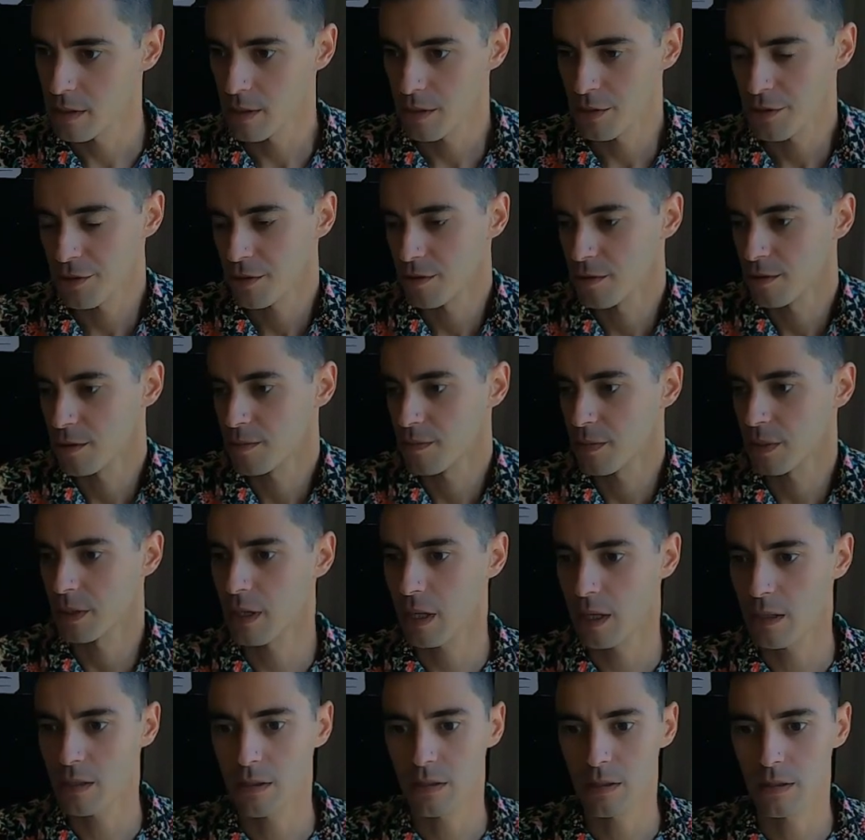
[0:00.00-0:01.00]
issues, but
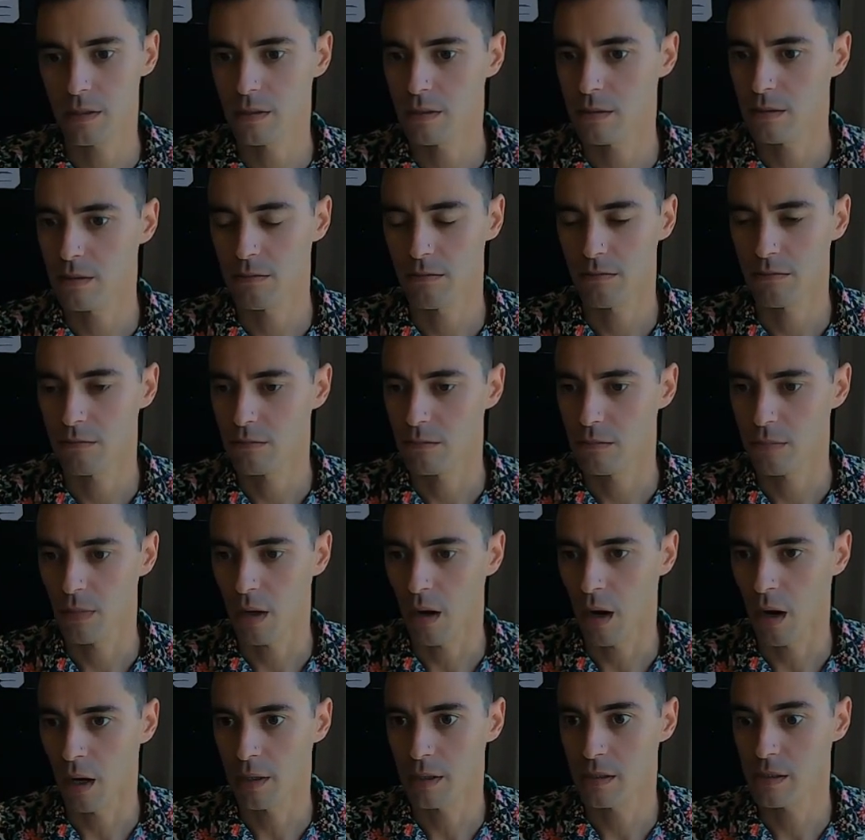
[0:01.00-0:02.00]

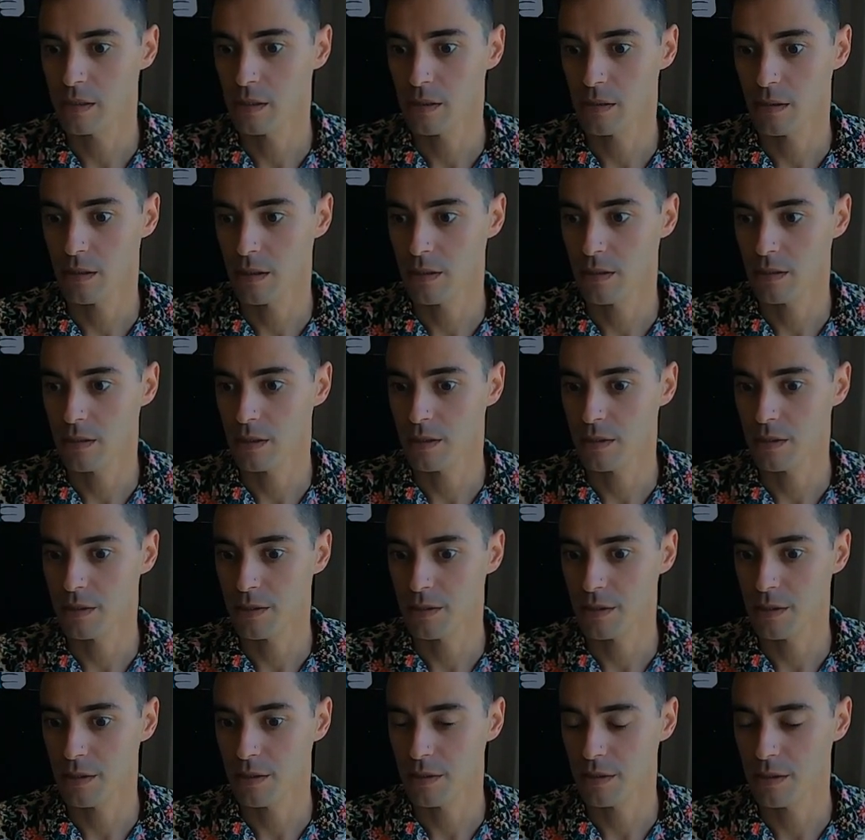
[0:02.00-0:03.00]
honestly, this is
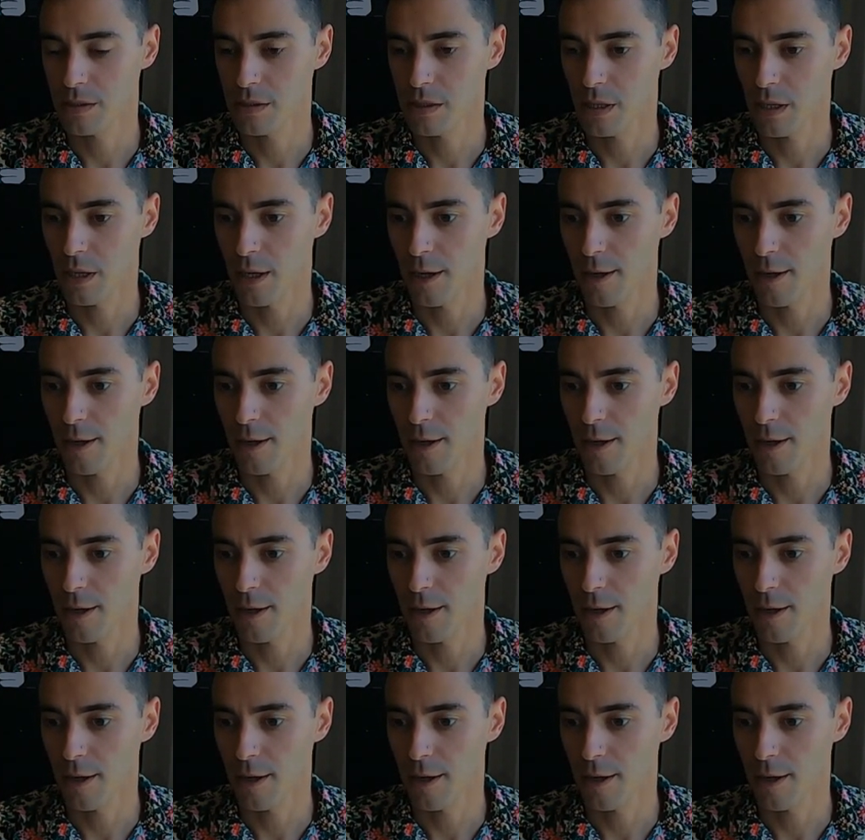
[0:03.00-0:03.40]
just,